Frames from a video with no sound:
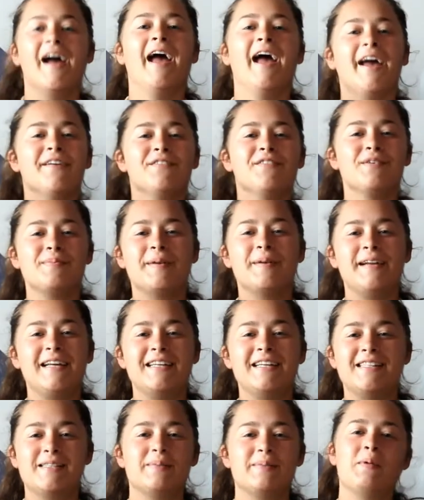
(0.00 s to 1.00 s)
Hey everybody,
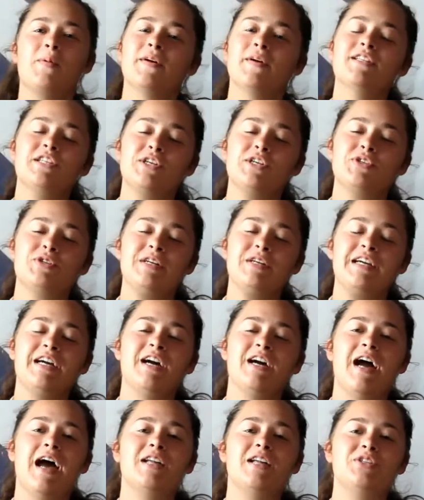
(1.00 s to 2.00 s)
it's Emma Winchester
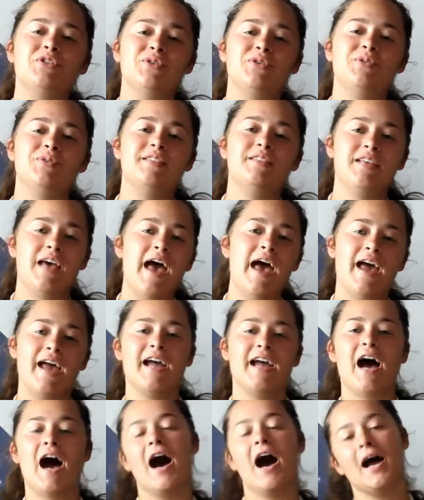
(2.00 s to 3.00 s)
here, and
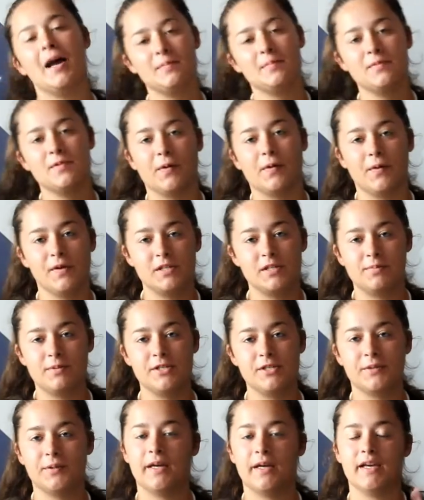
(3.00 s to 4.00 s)
today I'm going to be
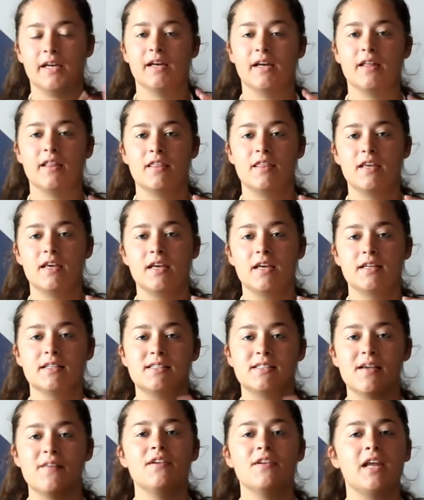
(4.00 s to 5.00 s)
doing the
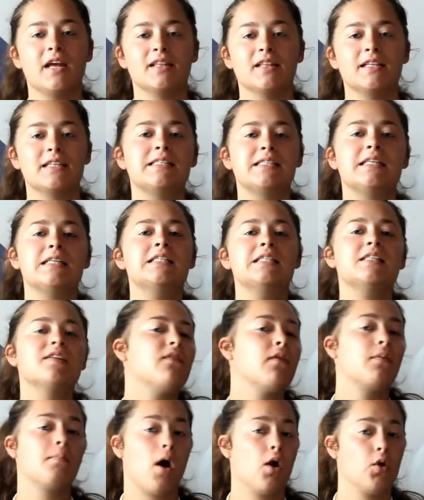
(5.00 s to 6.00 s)
7 Deadly Sins
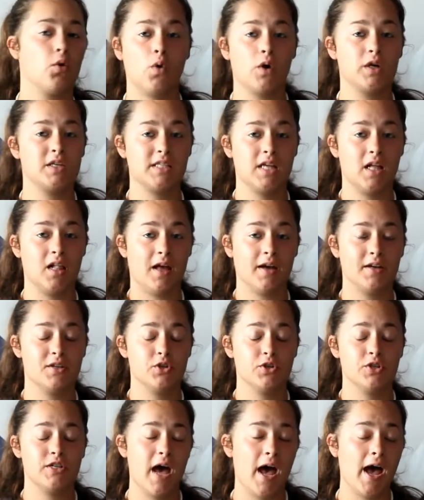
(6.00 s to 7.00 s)
of a Model Horse
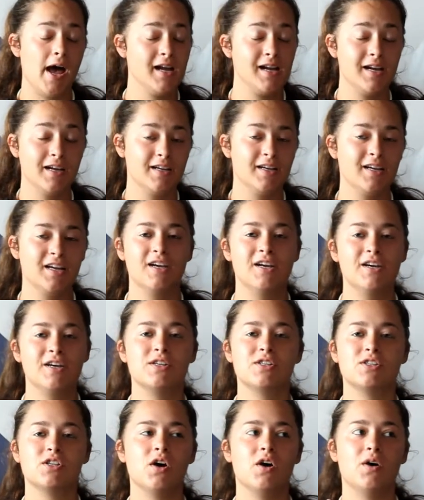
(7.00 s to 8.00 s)
Collector tag.
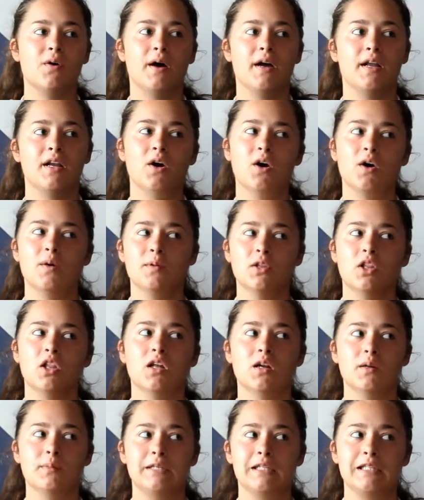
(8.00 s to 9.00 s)
So I know I'm a
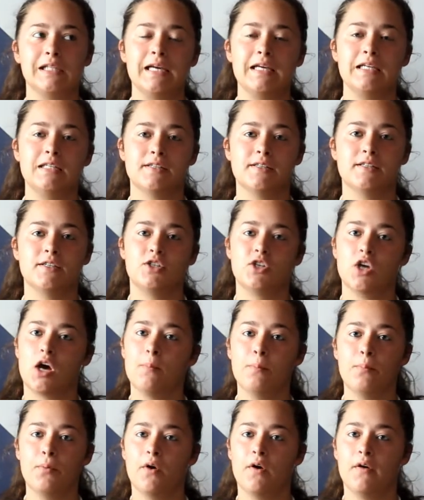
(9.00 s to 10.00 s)
little bit late to the
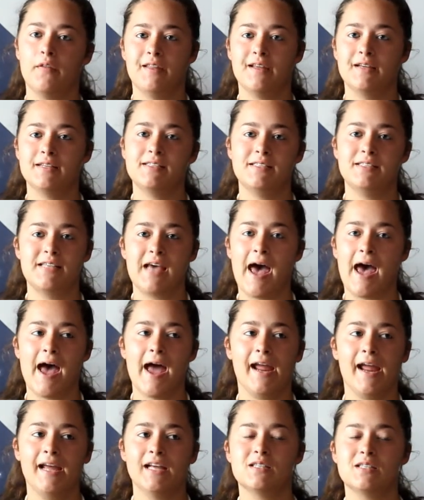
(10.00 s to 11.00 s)
jump on this
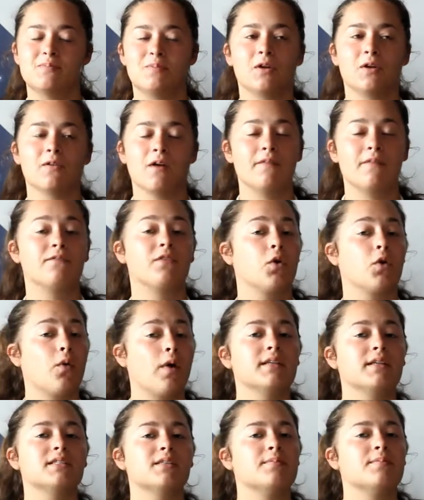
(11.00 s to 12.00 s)
tag. It's been around for
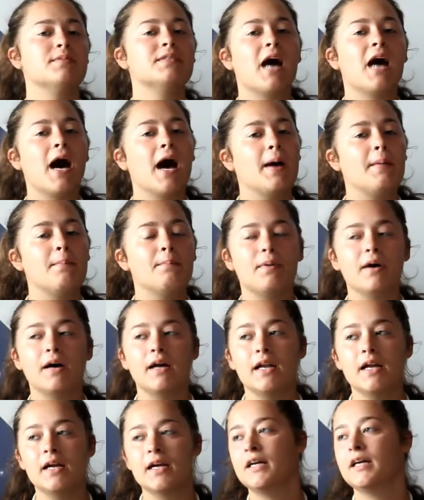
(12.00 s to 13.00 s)
quite some time,
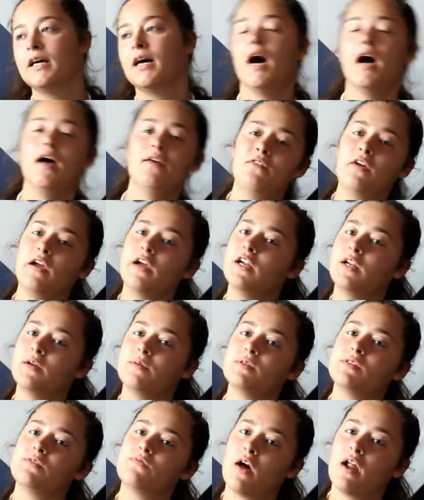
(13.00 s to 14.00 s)
but I figured it
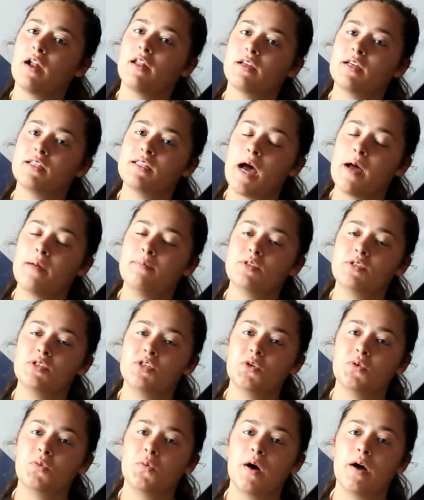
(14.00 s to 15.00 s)
was finally time to
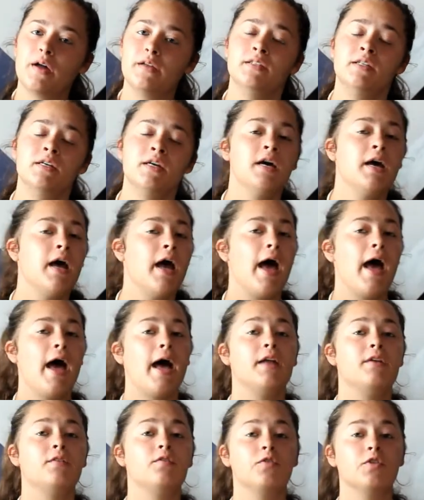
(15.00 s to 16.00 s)
do one.
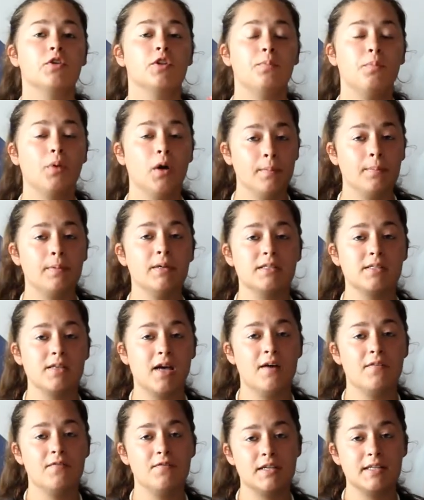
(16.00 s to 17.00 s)
And for the purpose
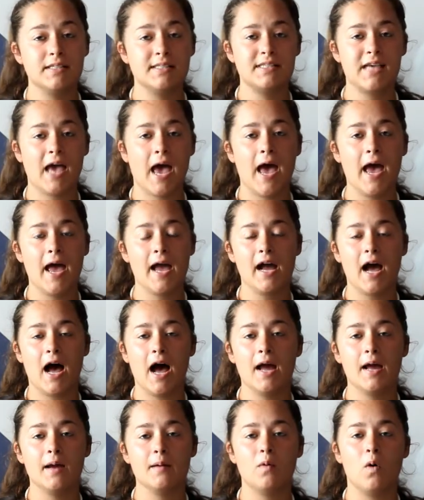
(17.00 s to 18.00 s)
of this tag,
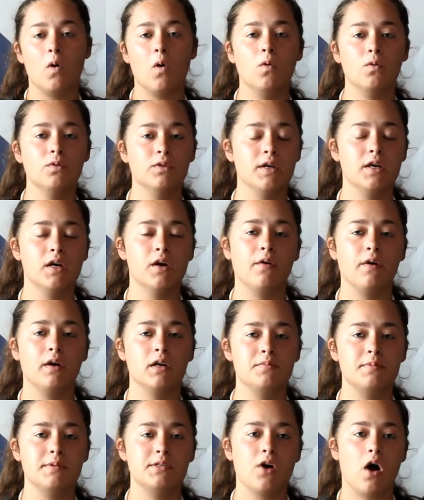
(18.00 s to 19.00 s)
I am only
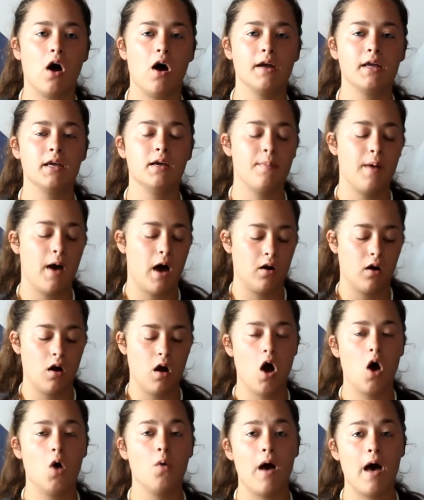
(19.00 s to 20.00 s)
going to be talking about
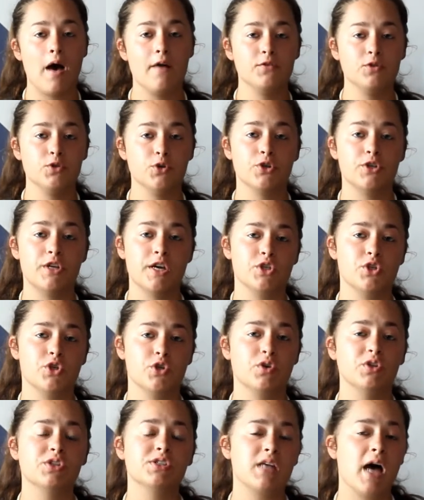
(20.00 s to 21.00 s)
OF
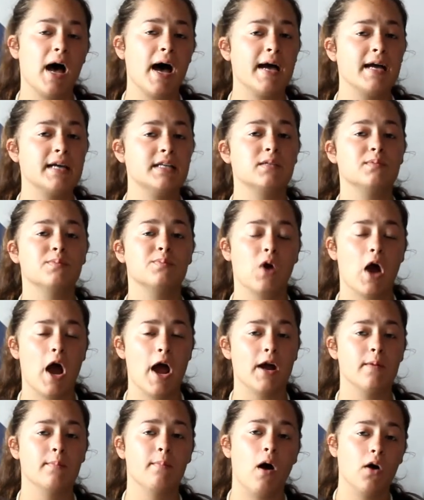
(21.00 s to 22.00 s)
traditional sized
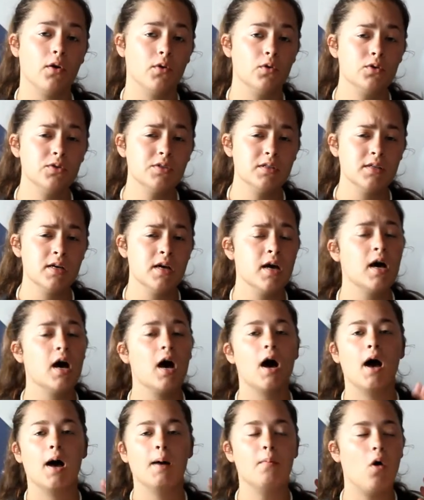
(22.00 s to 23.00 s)
Breyer models.
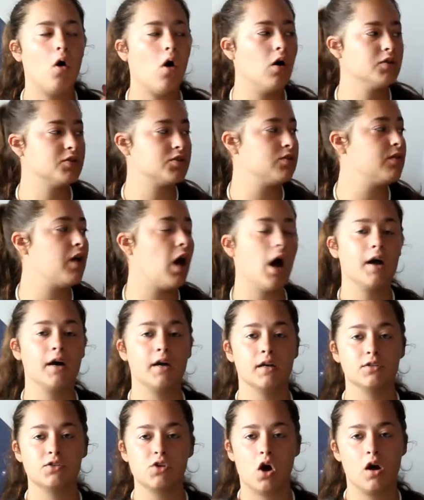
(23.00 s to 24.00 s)
I'm also not
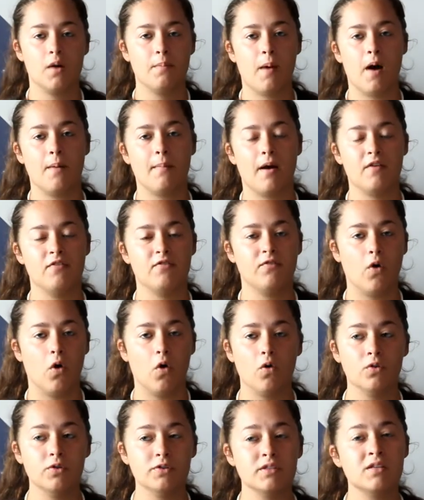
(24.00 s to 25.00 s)
going to talk about my
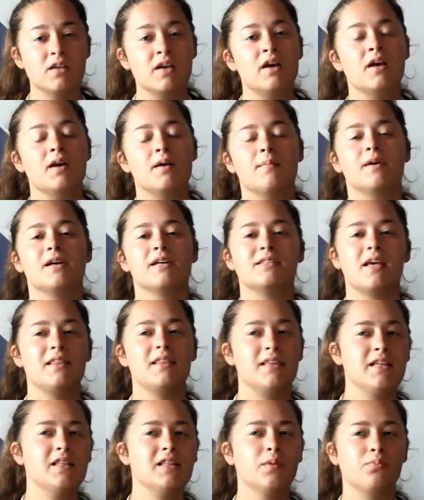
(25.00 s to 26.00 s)
foals because I
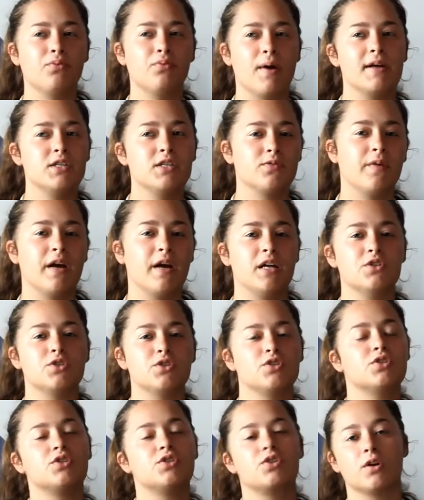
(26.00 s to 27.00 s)
think the price range
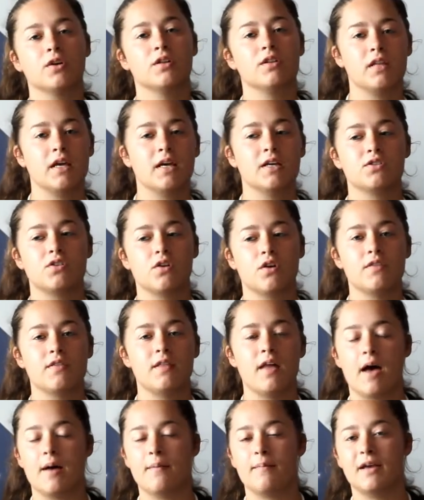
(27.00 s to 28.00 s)
and certain things on
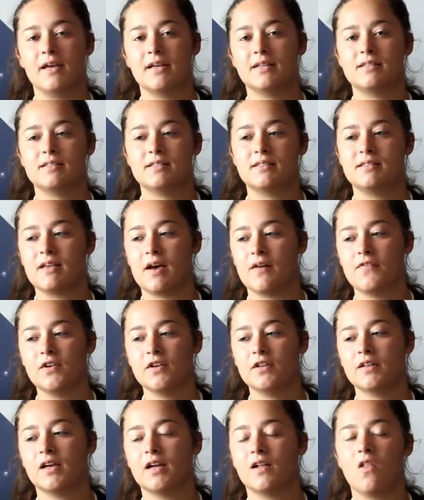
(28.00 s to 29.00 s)
them is
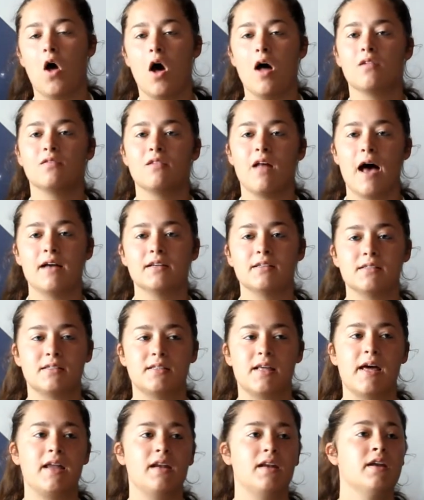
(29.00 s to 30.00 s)
definitely a lot less
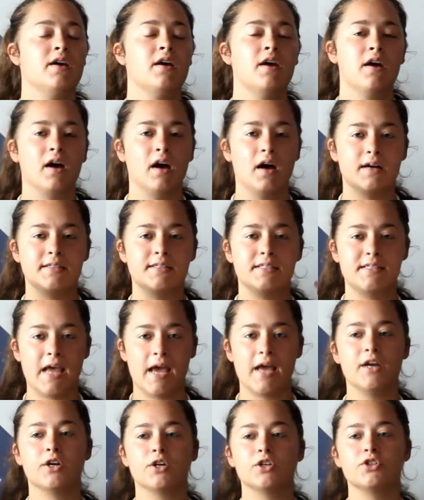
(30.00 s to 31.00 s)
than a
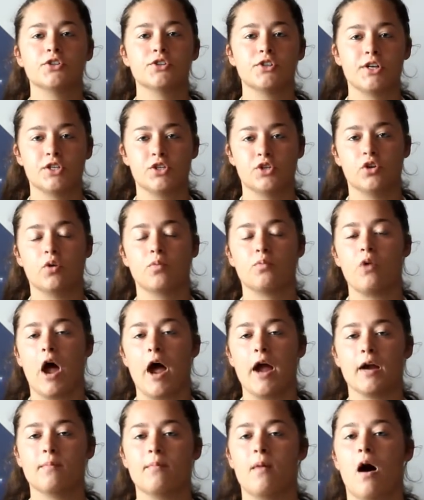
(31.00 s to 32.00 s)
standard traditional
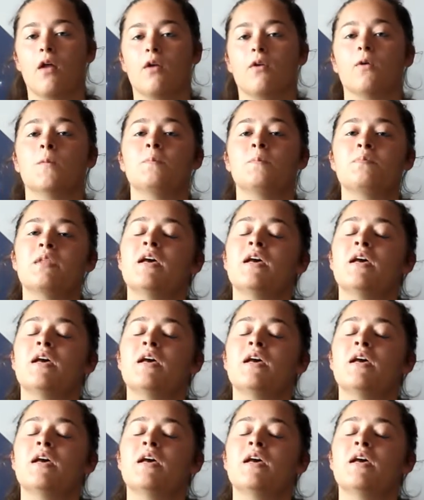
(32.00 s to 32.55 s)
Breyer model.